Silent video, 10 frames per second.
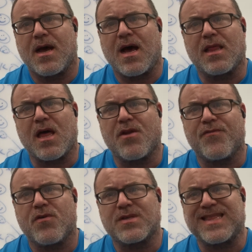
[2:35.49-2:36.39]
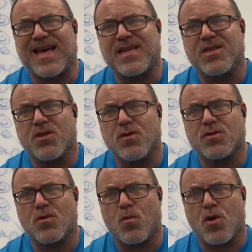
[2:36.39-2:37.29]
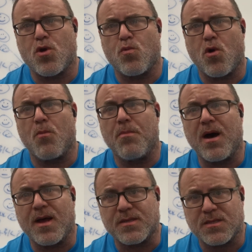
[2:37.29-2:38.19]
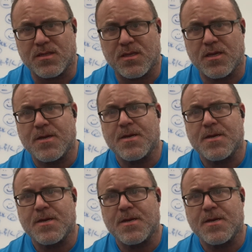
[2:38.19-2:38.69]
a lot of folks like to use the word robust.